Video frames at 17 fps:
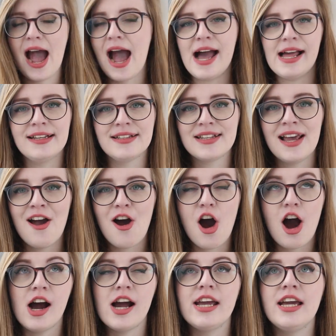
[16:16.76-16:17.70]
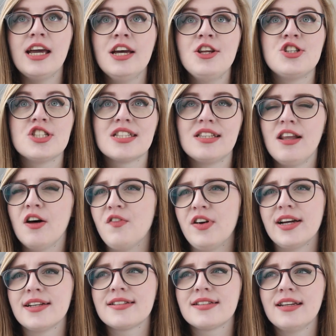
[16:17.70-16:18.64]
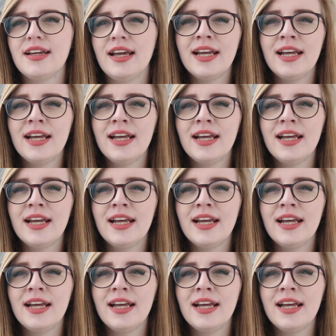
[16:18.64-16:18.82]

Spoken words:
and I just love it.